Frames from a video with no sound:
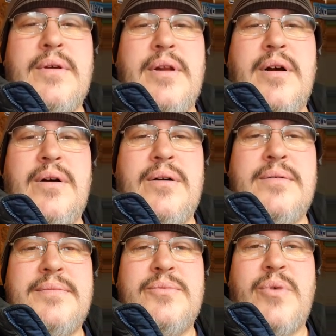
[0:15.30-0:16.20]
you
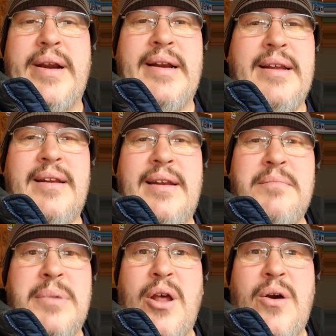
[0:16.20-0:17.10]
know, raining
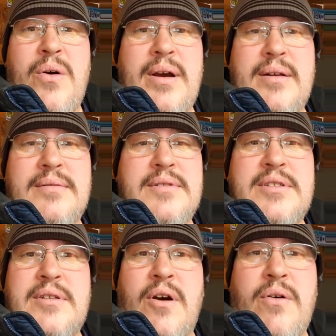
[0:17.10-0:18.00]
and blowing,
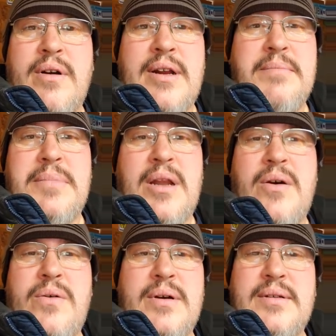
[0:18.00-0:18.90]
snowing and
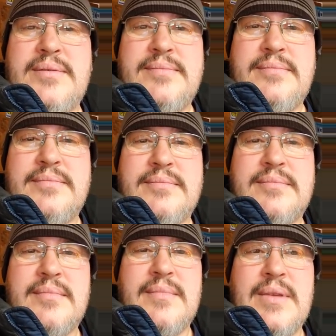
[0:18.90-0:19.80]
blowing.
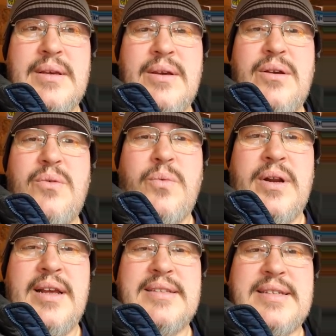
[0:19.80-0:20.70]

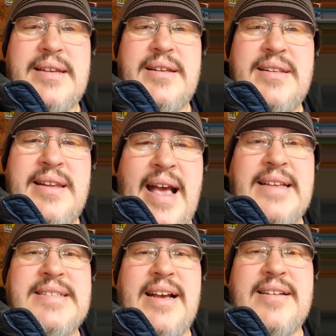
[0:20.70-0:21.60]
When it's
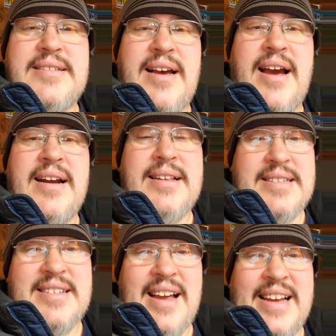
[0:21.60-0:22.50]
nasty outside,
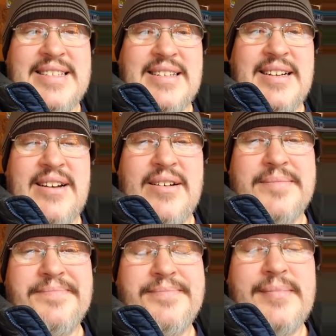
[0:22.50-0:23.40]
it's nice in here.
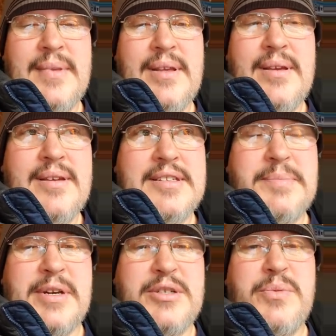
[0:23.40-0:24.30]

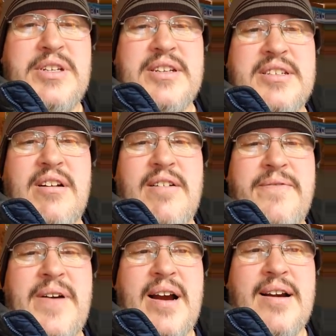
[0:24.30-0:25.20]
Especially when you start a
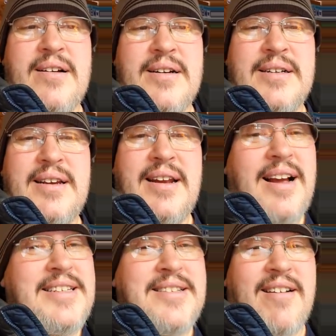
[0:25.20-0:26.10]
fire. And
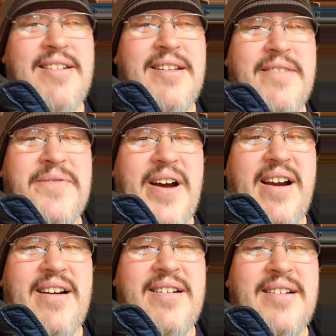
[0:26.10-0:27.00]
I started a
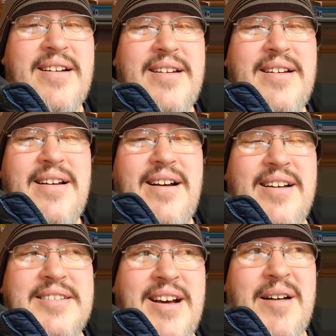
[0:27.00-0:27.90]
fire
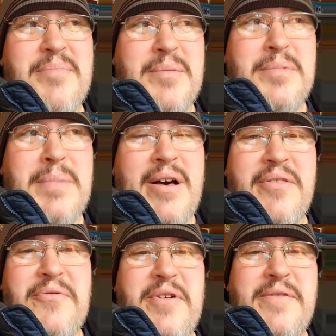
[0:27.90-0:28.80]
on top of
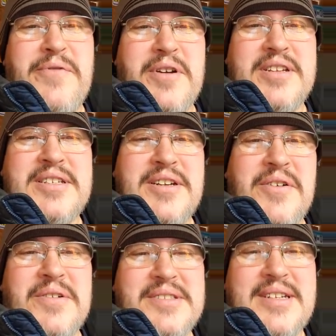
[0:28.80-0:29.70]
about 3 foot of
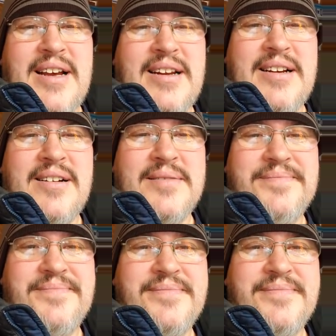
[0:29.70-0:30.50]
snow inside here,